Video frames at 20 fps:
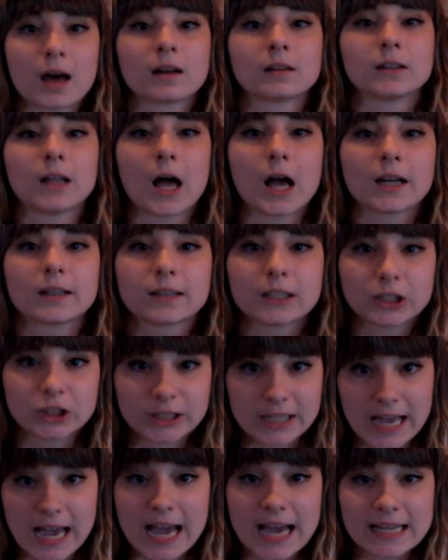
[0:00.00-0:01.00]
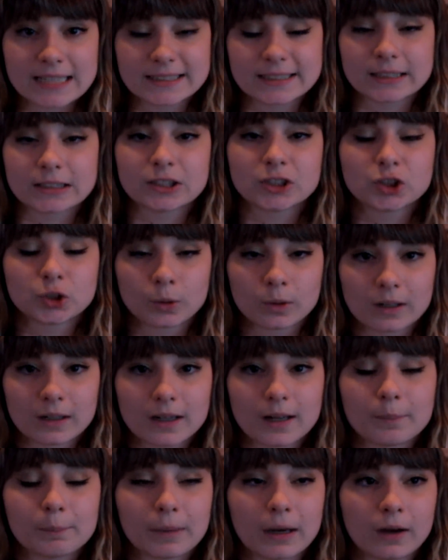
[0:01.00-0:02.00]
monologue that she has in the
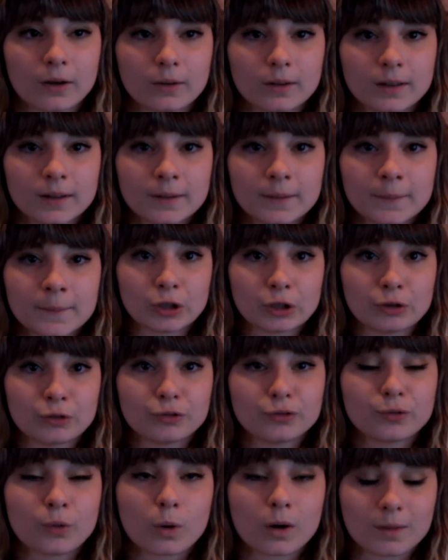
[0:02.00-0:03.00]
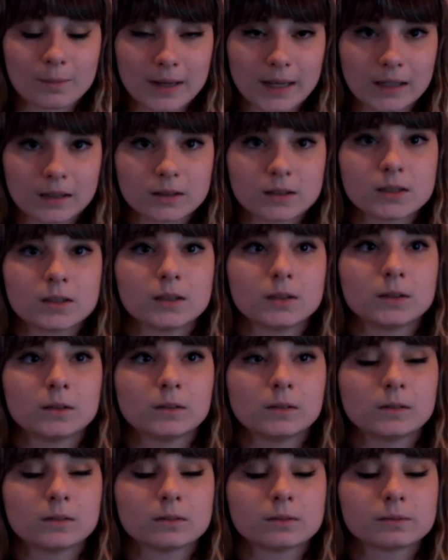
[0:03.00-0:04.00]
short about conforming
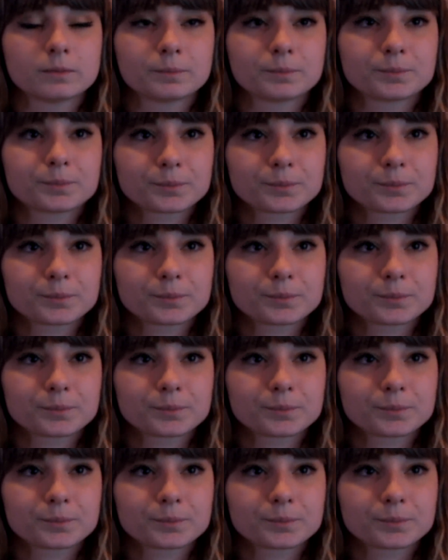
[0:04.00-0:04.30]
to